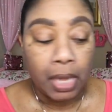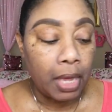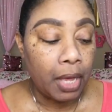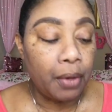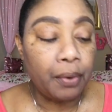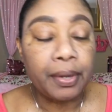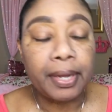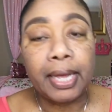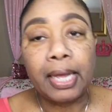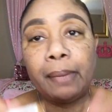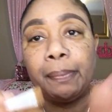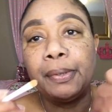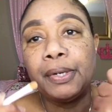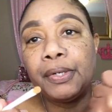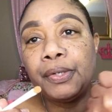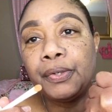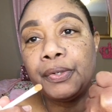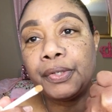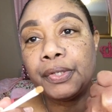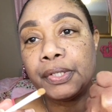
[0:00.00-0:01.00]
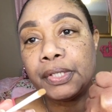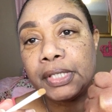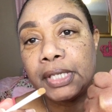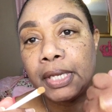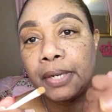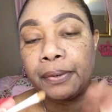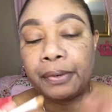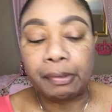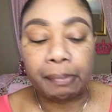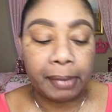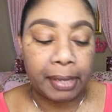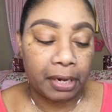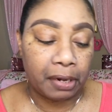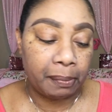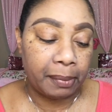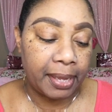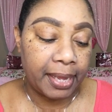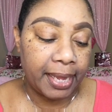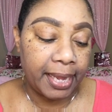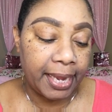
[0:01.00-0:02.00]
Okay, I put a little concealer on the back of
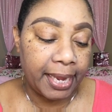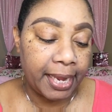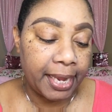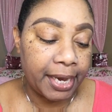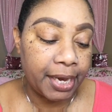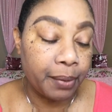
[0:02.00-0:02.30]
my hand,